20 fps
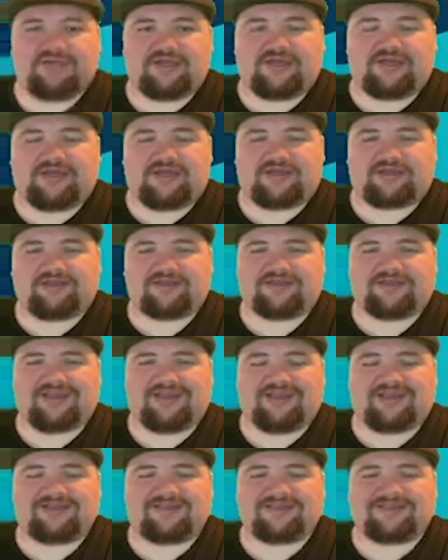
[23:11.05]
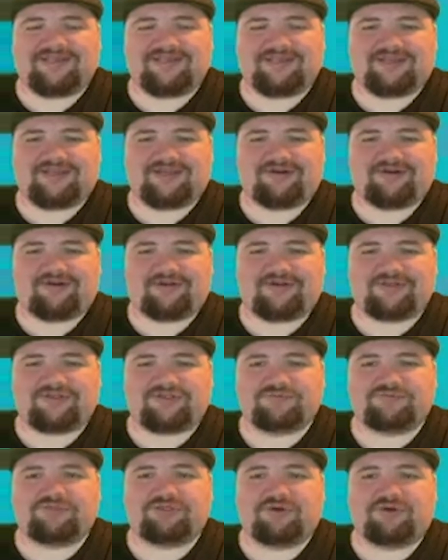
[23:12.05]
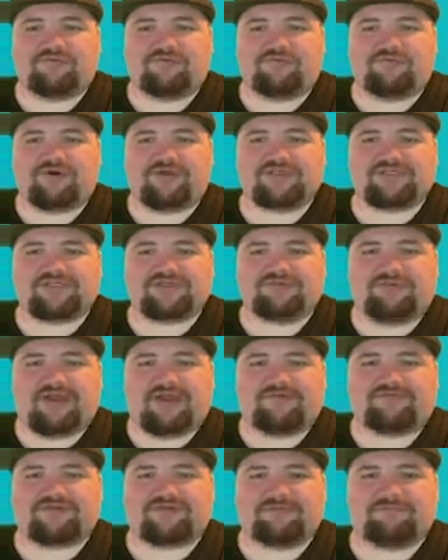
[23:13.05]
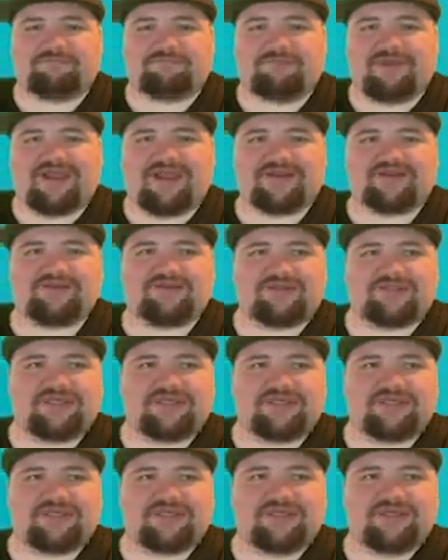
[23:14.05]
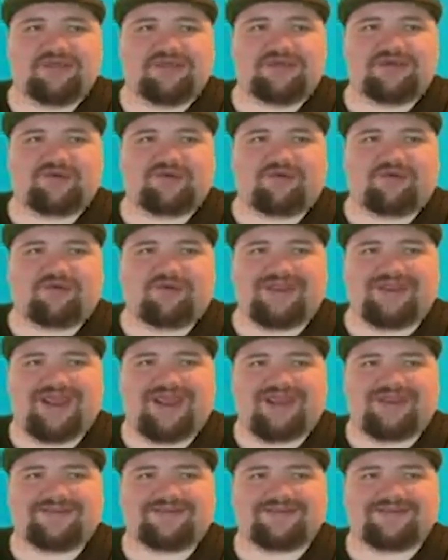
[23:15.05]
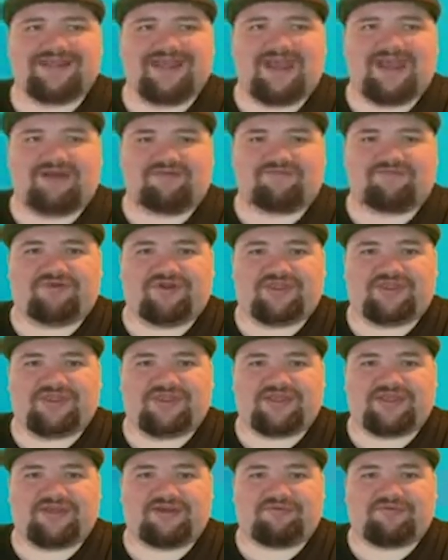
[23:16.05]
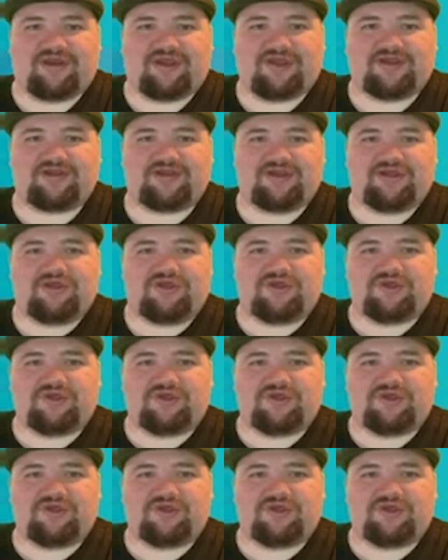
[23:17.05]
Because the idea here is you don't want to have to manually create everything, right?